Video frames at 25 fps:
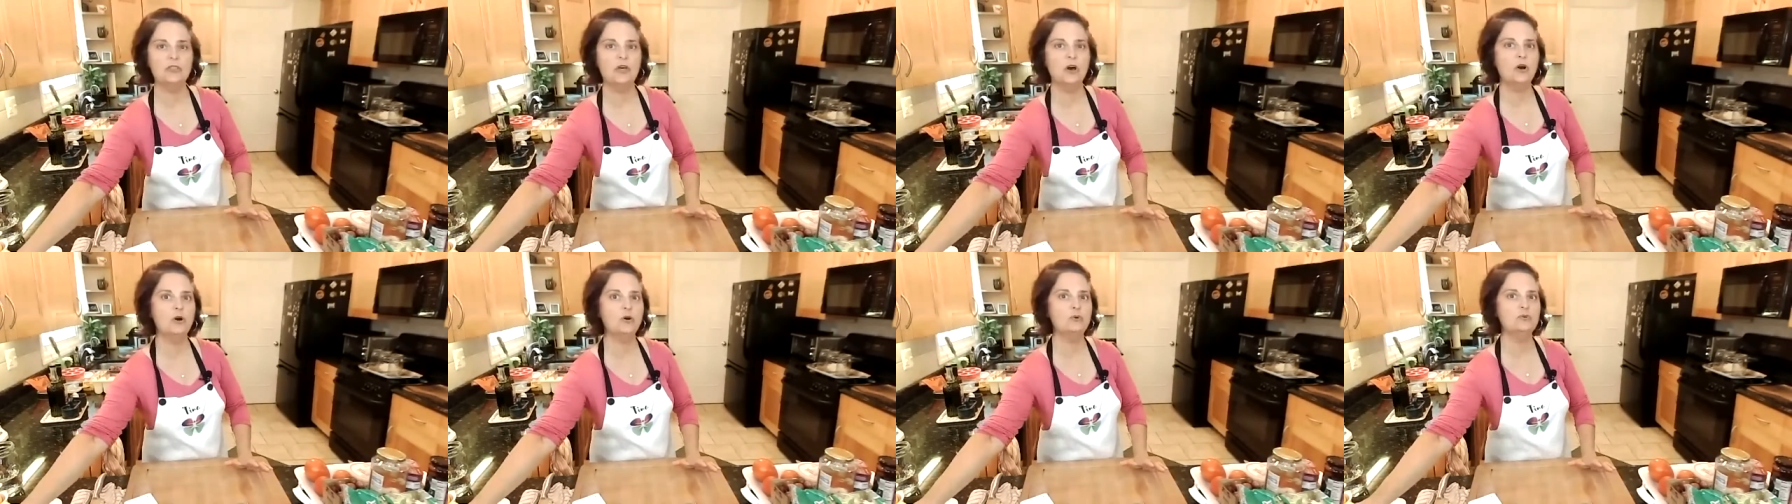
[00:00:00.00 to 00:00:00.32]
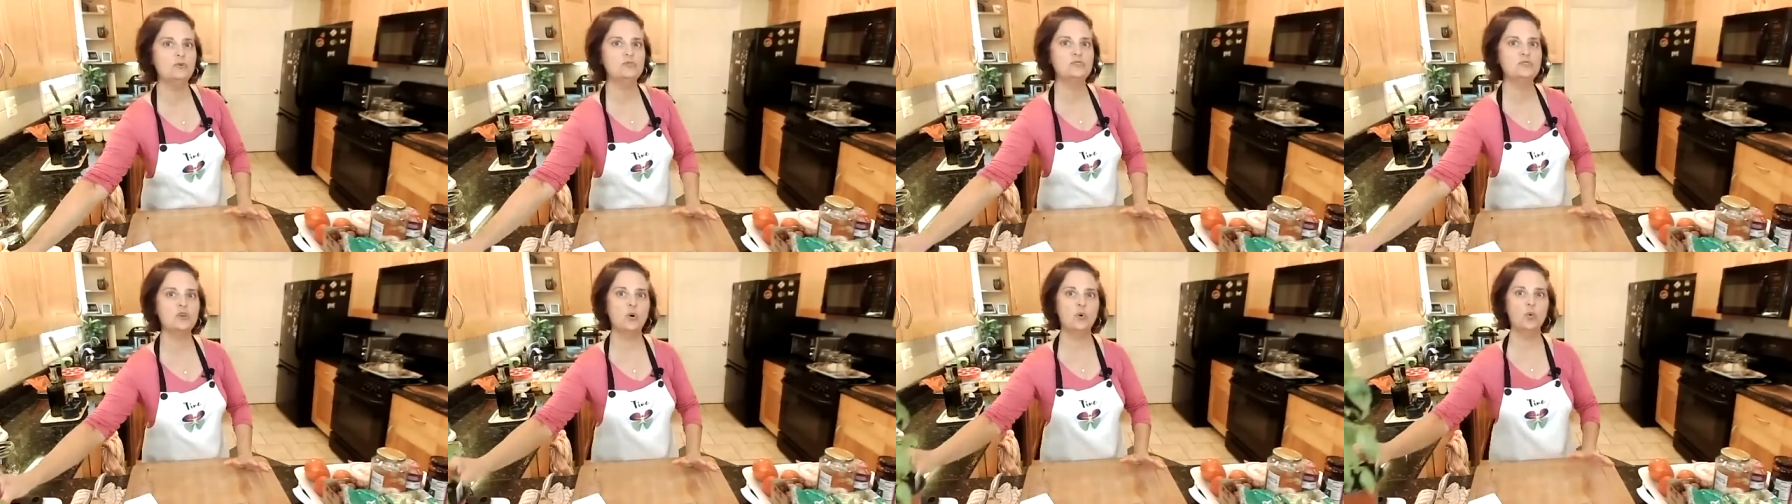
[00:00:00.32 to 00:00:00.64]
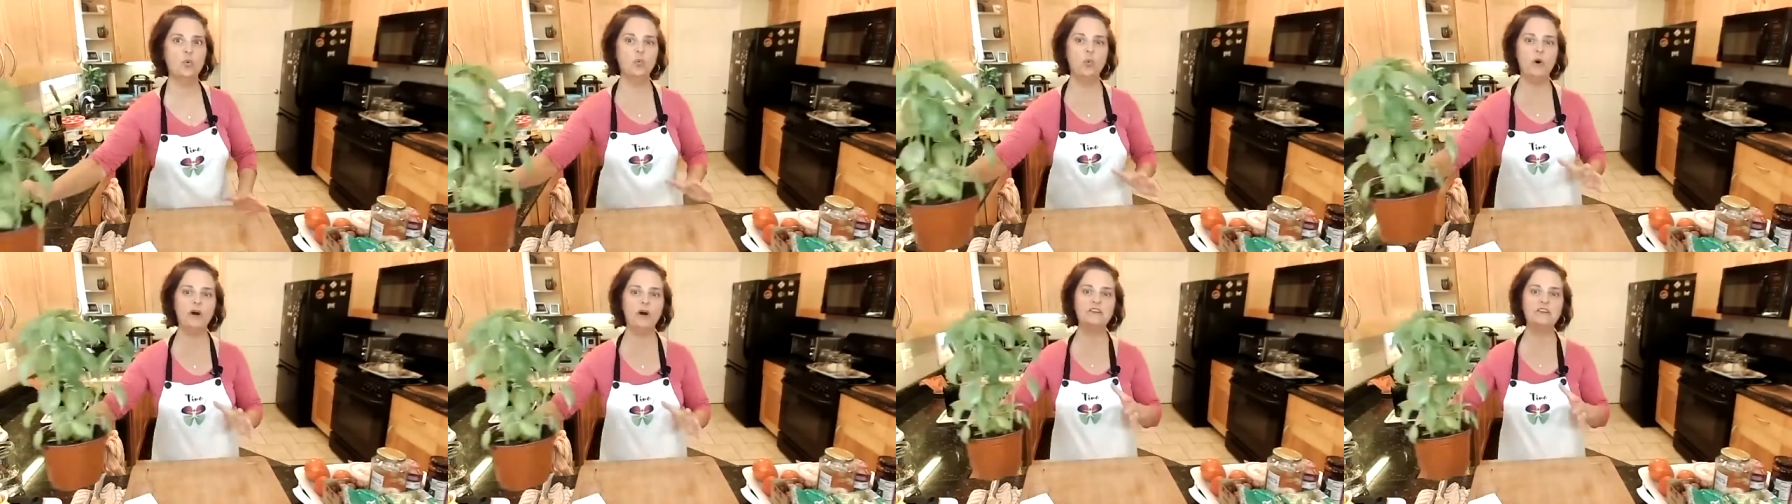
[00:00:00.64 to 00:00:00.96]
those
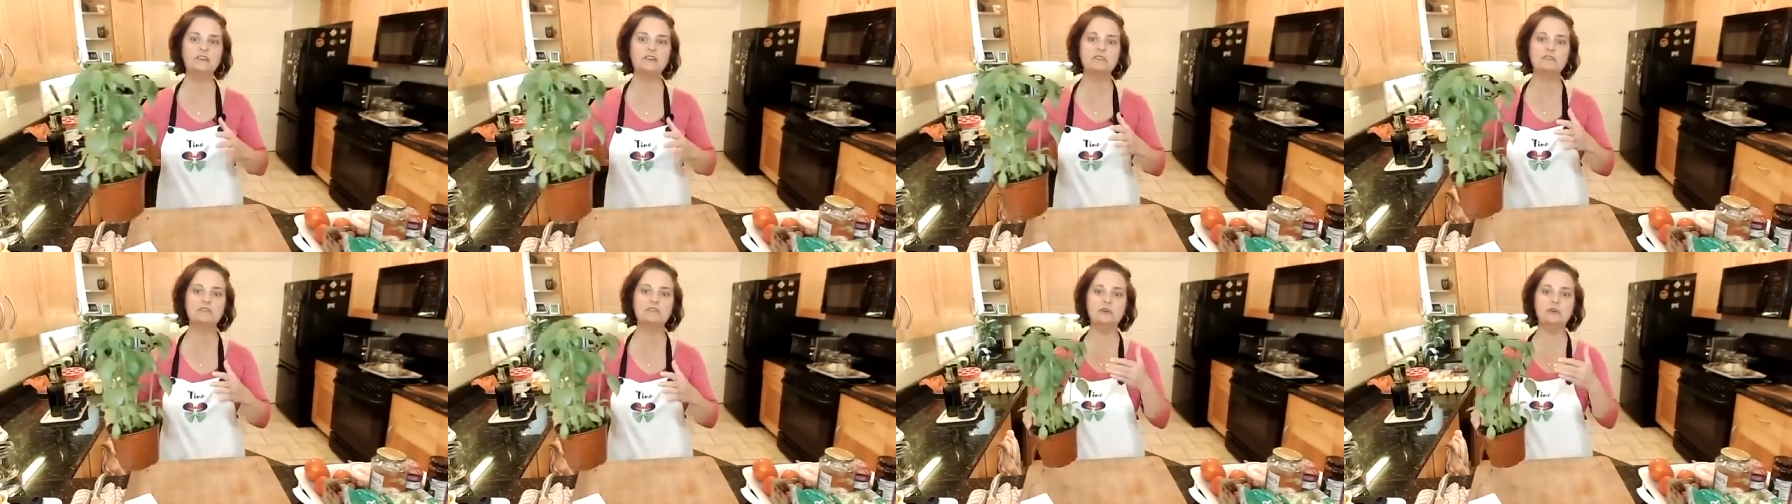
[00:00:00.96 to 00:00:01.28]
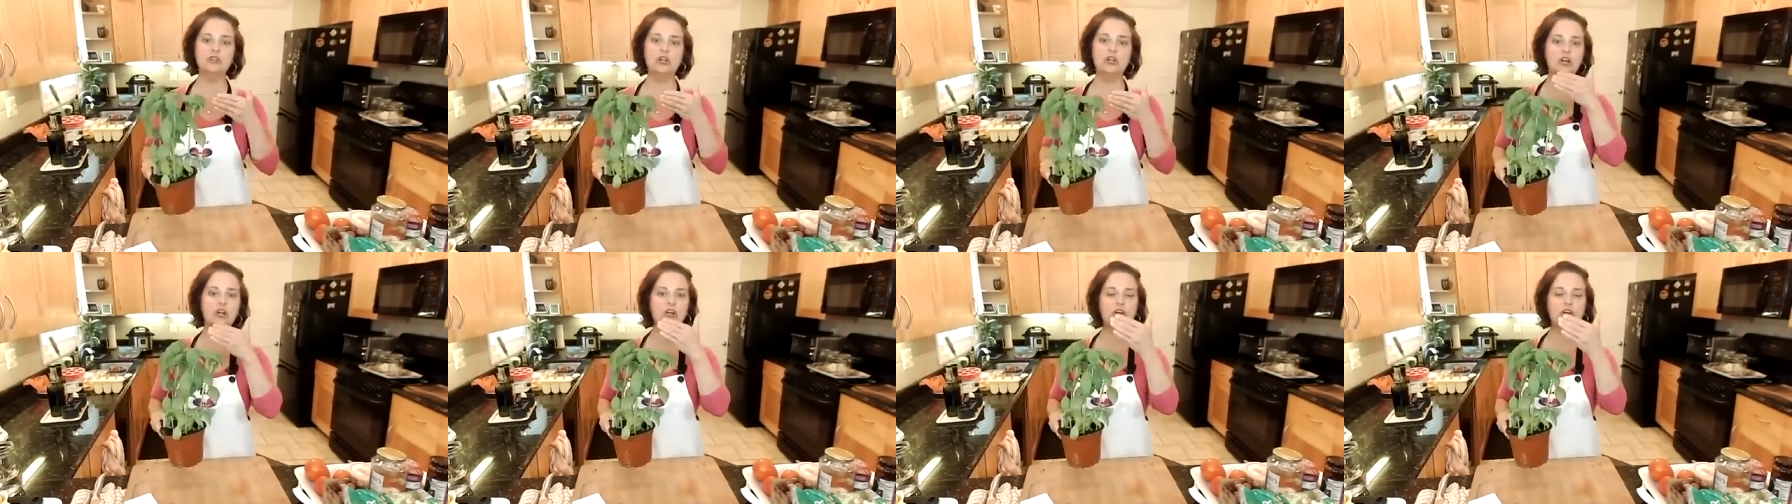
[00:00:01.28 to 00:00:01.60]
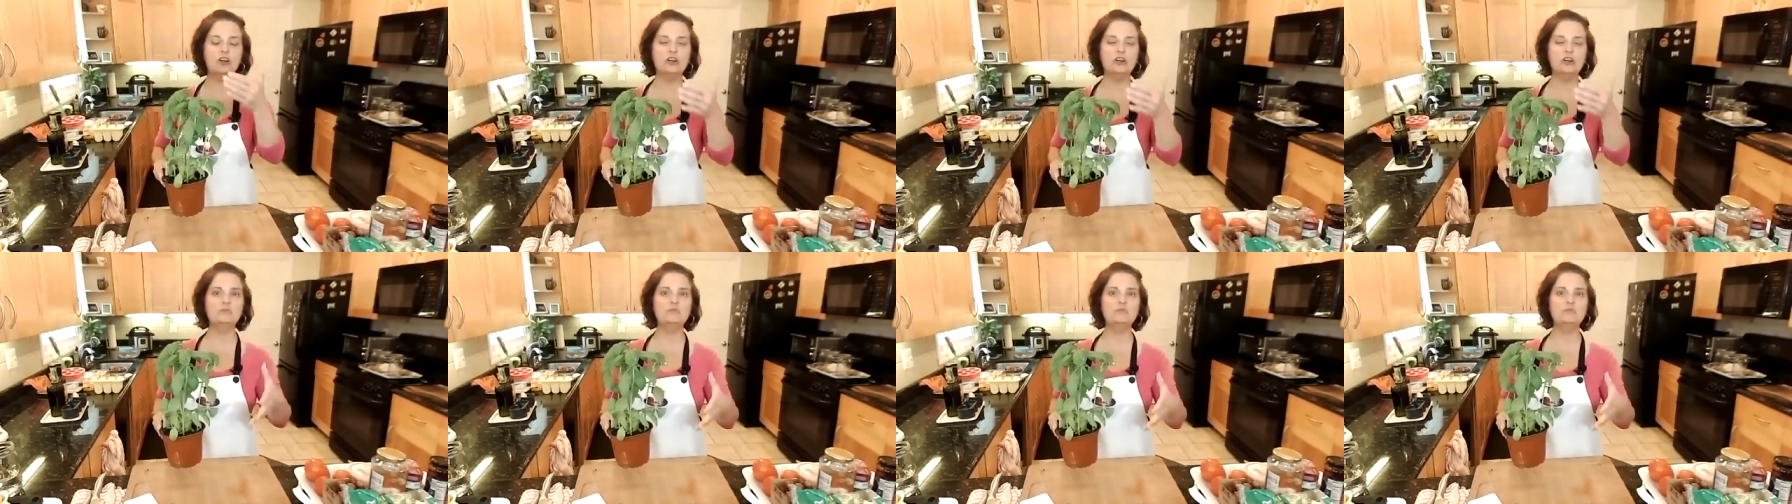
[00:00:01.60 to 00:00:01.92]
wonderful
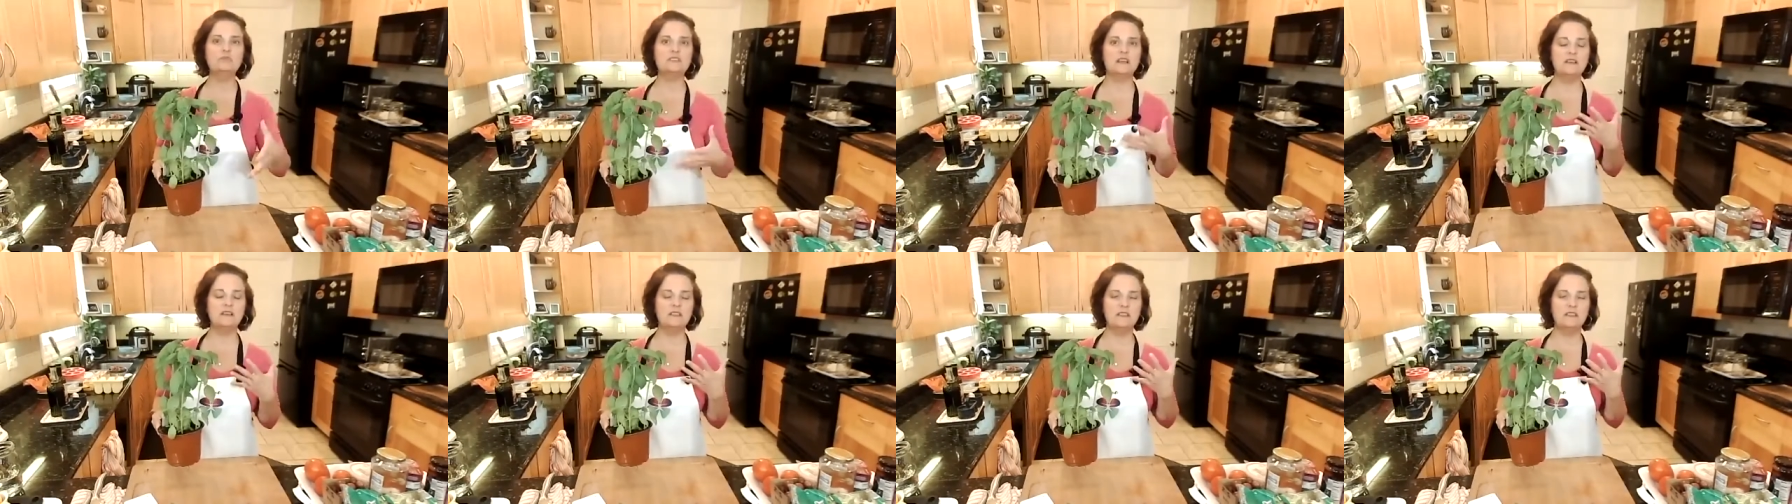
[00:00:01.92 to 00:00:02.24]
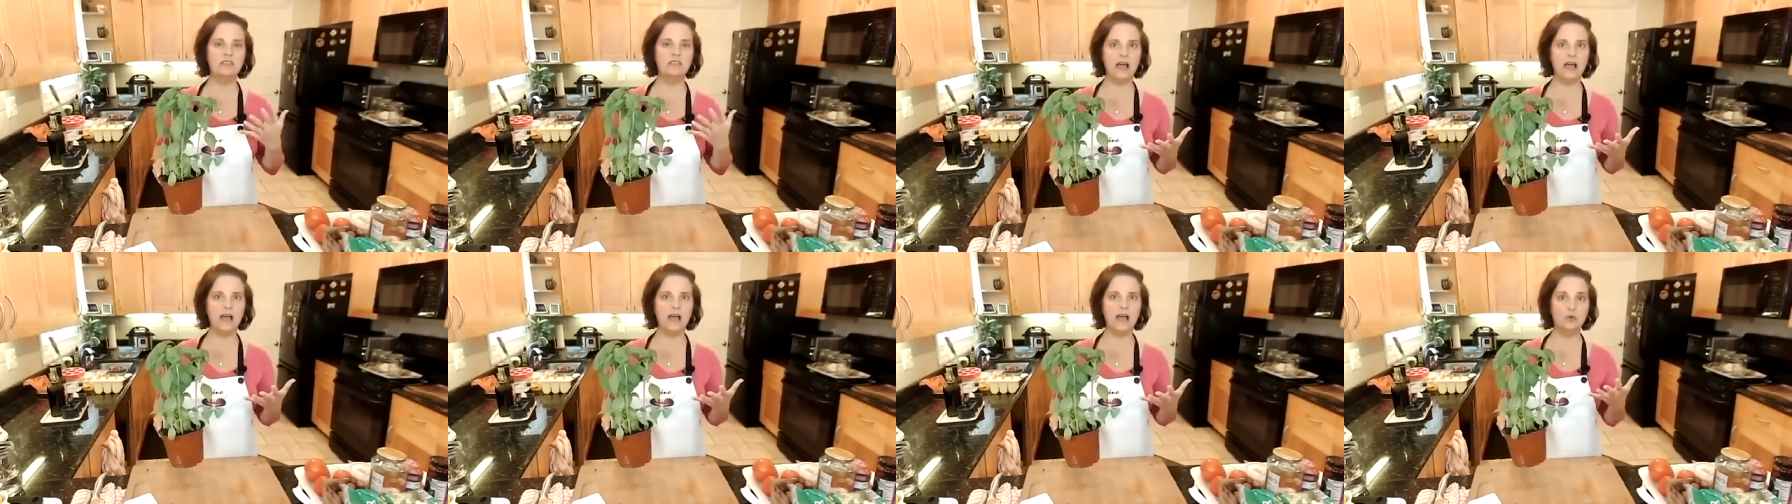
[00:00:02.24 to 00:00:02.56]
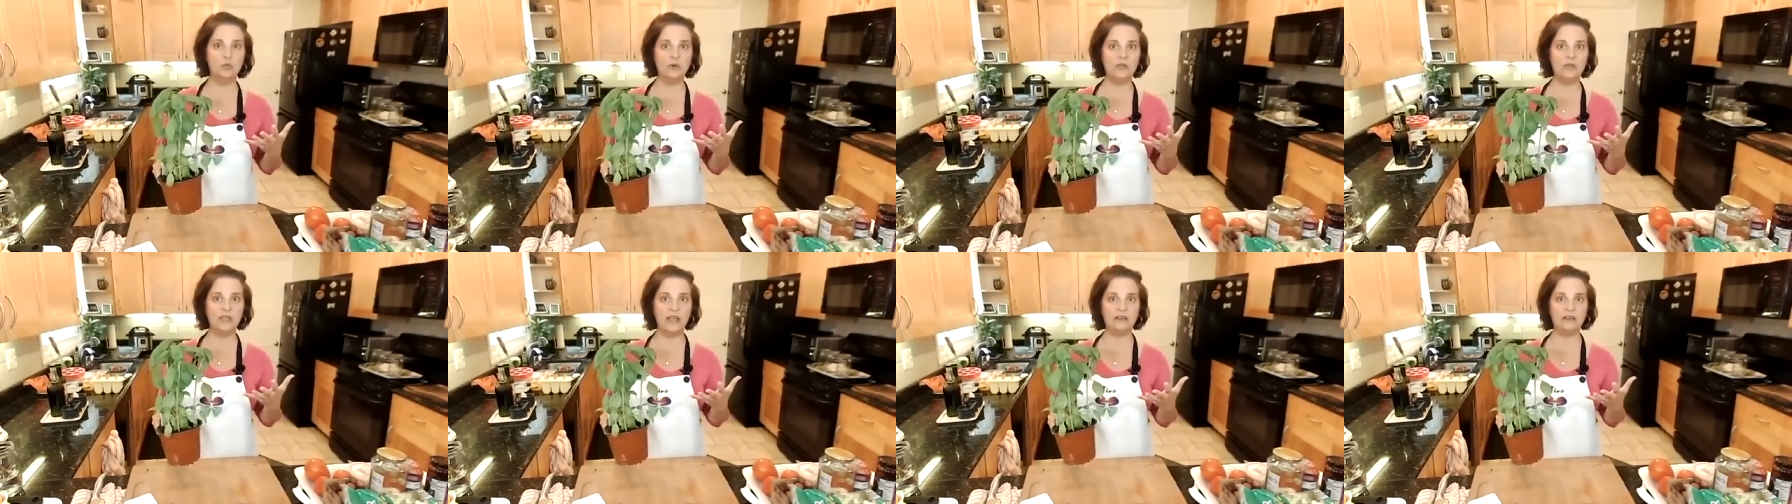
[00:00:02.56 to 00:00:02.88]
herbs that
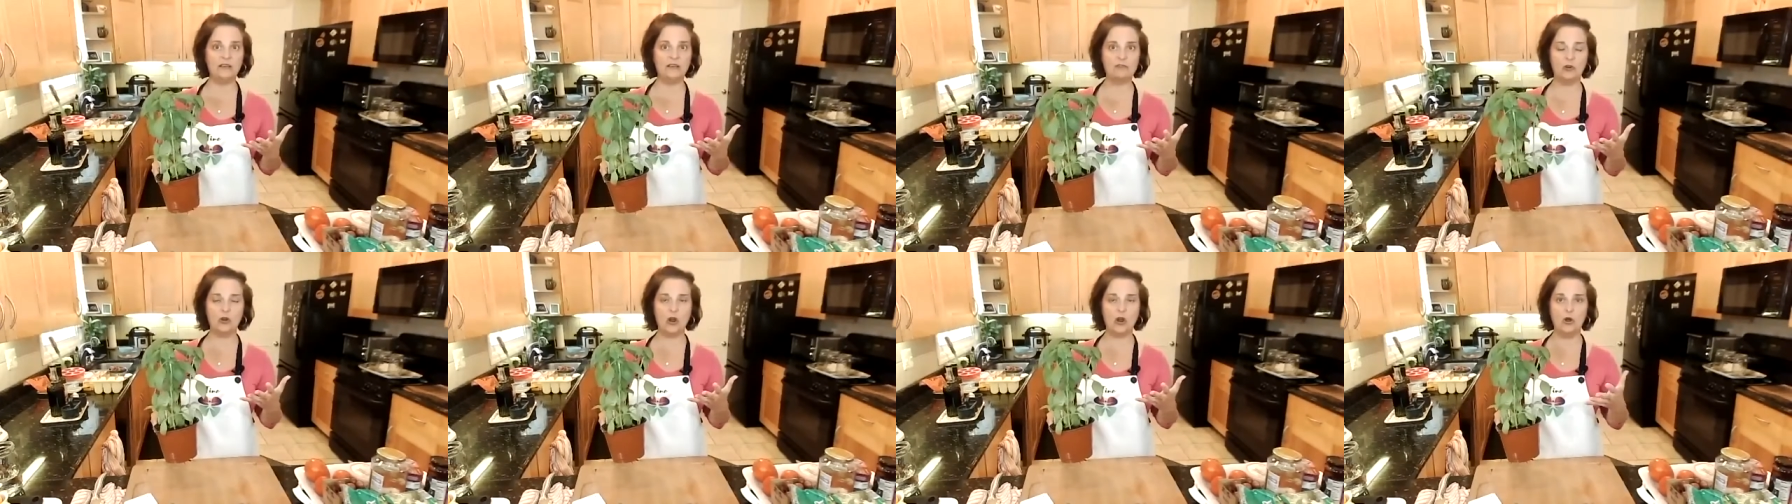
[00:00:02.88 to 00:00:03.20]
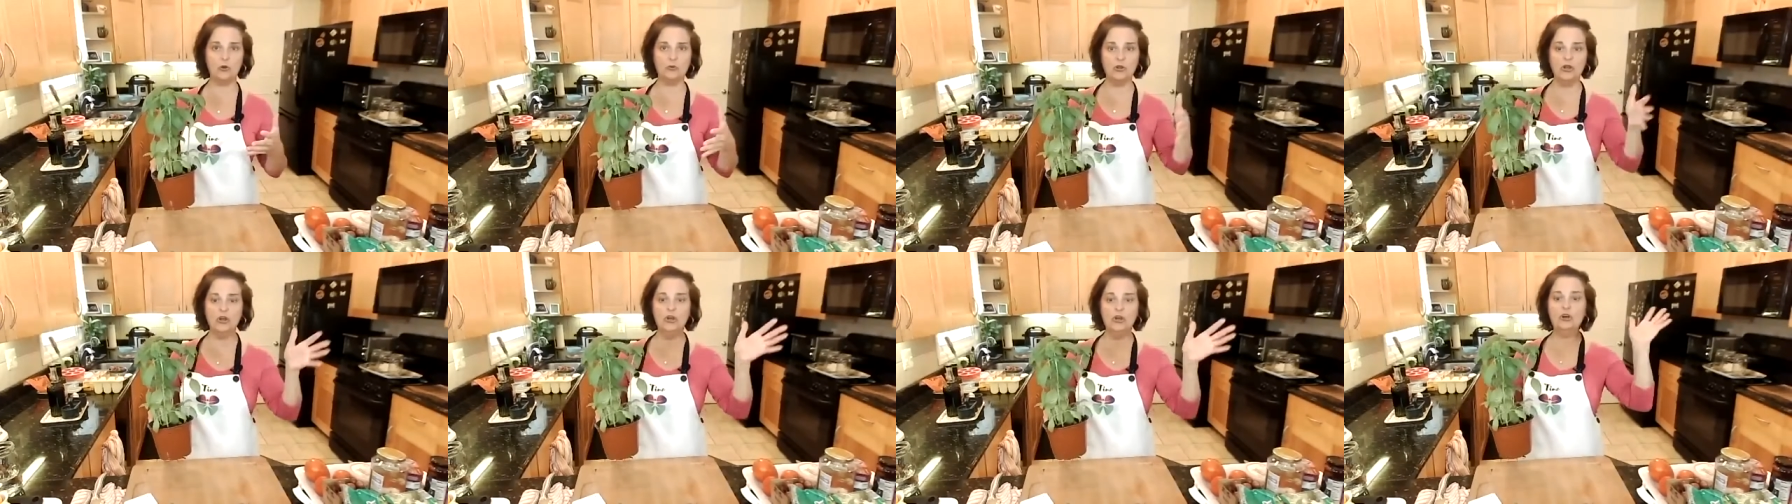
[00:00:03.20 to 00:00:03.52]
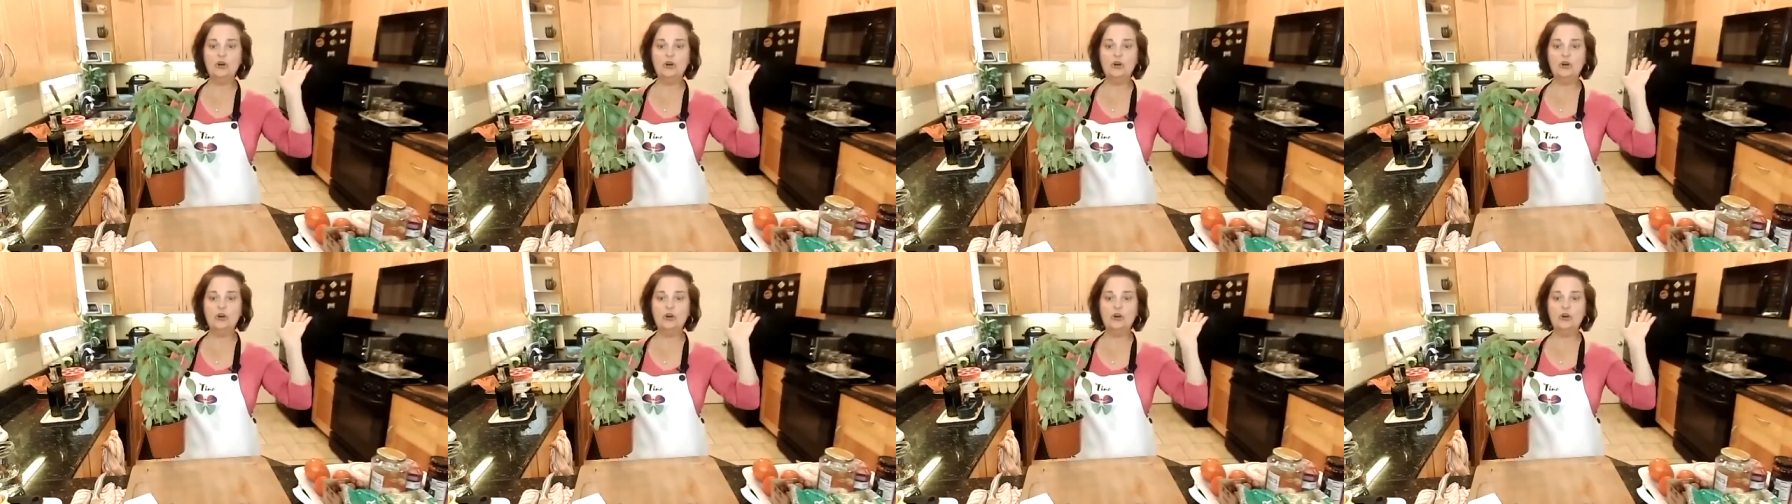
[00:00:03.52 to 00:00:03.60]
we have grown.